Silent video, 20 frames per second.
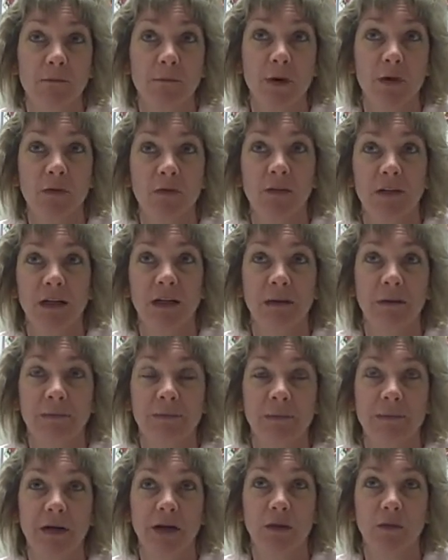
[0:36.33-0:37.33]
Mostly
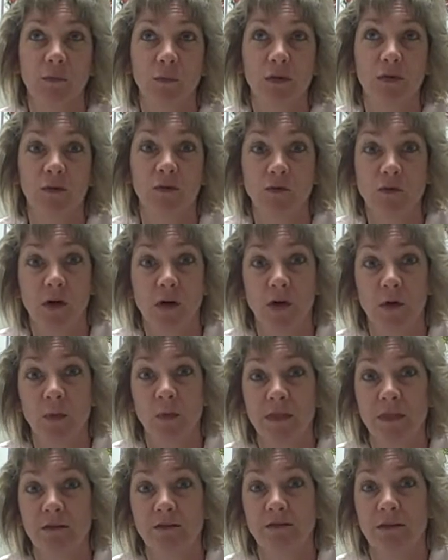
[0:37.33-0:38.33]
because we struggle
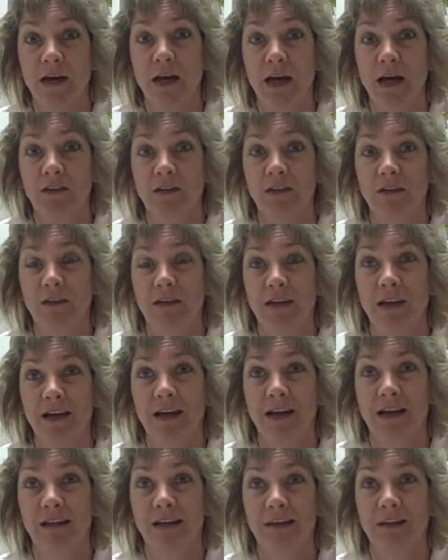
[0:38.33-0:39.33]
with the fact
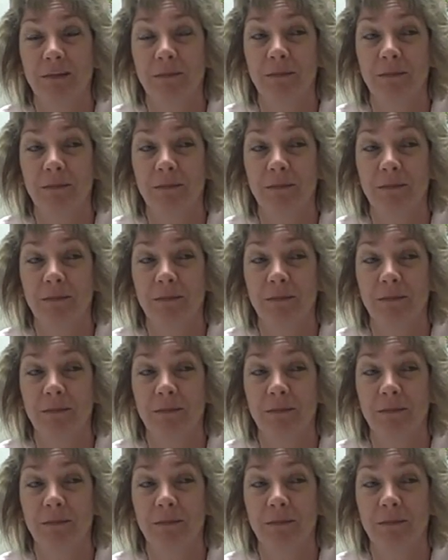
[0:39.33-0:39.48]
that